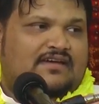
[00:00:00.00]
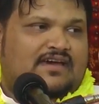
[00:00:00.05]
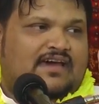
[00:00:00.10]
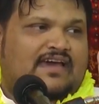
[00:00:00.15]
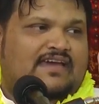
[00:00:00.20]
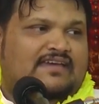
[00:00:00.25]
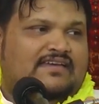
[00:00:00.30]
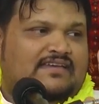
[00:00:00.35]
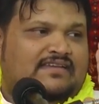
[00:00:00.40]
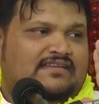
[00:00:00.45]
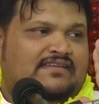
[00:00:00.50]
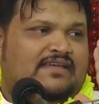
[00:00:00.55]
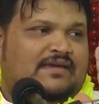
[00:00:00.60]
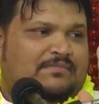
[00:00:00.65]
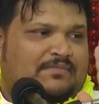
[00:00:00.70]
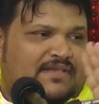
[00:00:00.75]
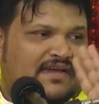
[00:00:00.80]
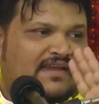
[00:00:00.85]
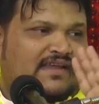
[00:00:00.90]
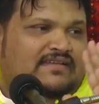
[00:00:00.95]
I eat
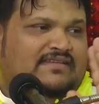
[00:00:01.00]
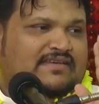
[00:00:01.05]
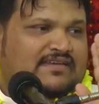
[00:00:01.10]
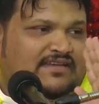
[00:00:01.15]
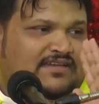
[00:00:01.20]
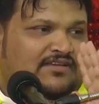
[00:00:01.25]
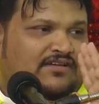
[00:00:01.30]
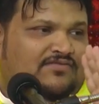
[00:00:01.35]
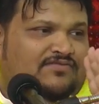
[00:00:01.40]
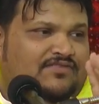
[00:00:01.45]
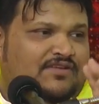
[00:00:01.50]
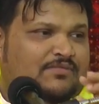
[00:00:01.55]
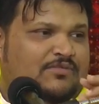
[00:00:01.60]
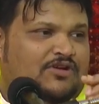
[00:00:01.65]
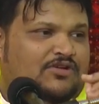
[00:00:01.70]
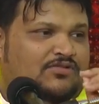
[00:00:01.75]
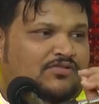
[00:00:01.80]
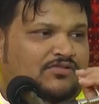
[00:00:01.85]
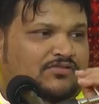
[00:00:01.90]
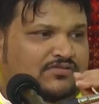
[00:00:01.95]
them kind of thing enough. Let me
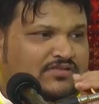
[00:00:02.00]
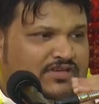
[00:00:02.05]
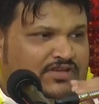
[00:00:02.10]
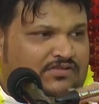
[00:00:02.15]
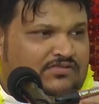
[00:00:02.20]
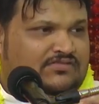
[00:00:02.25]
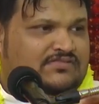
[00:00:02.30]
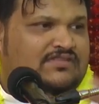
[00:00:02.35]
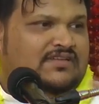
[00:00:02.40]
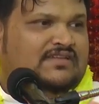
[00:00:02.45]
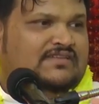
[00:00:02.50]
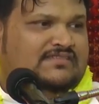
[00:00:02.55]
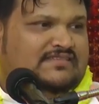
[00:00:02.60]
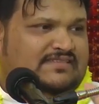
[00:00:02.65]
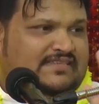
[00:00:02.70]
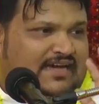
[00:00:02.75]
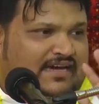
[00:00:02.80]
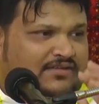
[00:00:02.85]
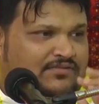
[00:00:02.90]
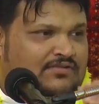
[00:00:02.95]
go, you know, little
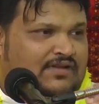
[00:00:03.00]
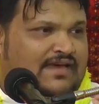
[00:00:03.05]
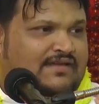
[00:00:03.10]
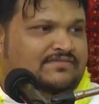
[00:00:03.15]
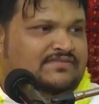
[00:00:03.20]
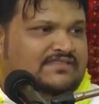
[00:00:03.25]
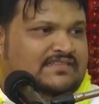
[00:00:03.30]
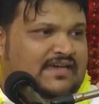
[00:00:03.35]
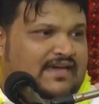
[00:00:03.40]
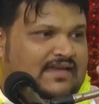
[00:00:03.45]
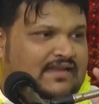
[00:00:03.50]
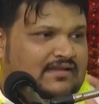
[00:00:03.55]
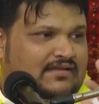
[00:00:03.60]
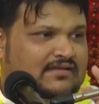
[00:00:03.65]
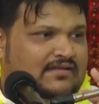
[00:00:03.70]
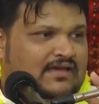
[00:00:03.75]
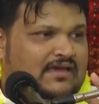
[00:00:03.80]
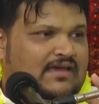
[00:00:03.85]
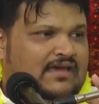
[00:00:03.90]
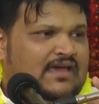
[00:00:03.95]
sadhu lifestyle.
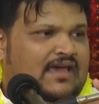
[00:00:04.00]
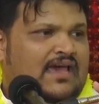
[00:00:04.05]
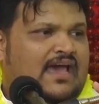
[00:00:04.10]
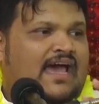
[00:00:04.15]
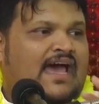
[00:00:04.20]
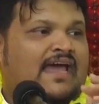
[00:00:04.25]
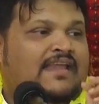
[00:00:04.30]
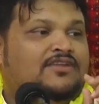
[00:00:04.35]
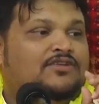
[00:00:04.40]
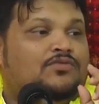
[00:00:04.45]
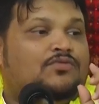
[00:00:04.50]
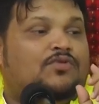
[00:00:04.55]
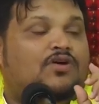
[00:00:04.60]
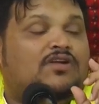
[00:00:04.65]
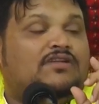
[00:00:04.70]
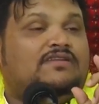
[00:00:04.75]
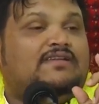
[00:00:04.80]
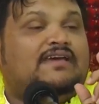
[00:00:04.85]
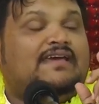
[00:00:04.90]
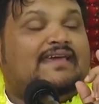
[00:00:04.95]
And you
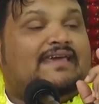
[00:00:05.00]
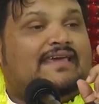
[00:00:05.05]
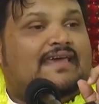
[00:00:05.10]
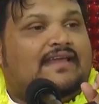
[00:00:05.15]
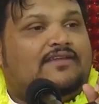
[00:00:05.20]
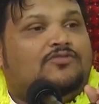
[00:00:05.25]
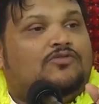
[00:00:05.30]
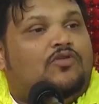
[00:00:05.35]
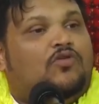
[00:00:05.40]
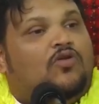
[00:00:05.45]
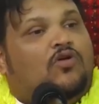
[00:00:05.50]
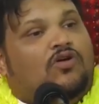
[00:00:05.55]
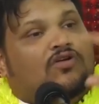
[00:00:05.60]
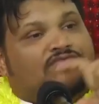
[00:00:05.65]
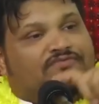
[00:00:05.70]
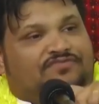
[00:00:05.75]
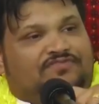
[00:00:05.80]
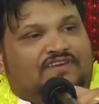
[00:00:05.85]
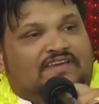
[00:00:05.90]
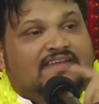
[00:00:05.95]
want to get
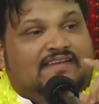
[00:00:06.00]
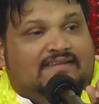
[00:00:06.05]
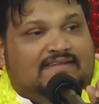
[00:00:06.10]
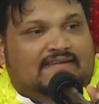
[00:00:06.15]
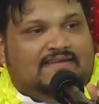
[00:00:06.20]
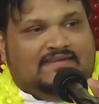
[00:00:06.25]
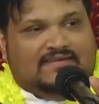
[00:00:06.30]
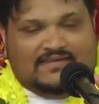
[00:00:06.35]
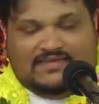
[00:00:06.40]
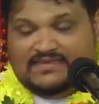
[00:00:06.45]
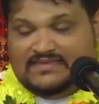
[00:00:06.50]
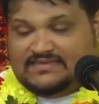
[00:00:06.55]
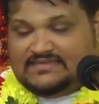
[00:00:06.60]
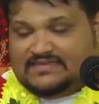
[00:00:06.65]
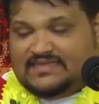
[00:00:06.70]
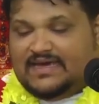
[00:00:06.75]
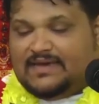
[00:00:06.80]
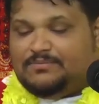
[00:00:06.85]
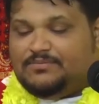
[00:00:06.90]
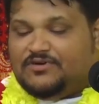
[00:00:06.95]
off eating these
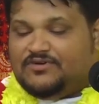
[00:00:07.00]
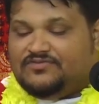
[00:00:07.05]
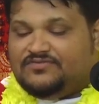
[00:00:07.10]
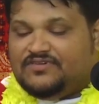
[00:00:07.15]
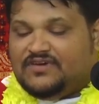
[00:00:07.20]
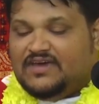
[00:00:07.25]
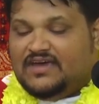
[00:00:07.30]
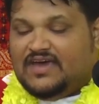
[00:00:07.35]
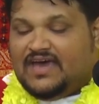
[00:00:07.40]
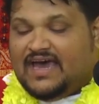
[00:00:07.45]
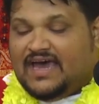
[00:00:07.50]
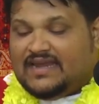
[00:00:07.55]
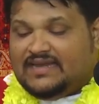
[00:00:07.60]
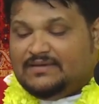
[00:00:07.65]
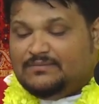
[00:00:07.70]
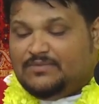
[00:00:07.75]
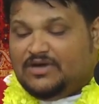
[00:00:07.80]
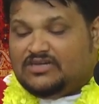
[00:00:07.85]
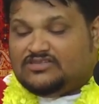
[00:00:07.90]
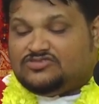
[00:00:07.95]
type of
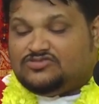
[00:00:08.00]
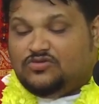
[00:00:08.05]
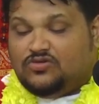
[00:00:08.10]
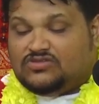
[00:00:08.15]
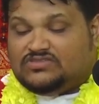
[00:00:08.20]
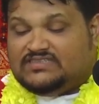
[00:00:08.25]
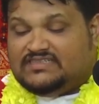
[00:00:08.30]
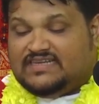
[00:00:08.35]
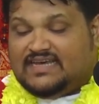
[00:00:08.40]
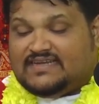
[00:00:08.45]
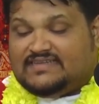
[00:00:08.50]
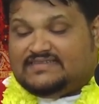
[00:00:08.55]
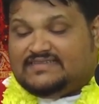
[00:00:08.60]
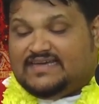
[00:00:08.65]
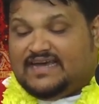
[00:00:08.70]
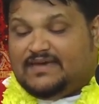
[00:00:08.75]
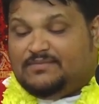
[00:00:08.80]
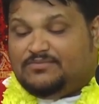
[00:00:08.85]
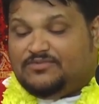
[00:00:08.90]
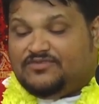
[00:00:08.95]
animals, causing that
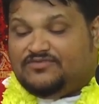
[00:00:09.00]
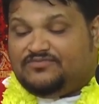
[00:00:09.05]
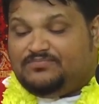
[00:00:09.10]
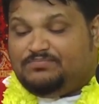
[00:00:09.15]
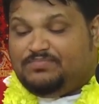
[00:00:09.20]
type of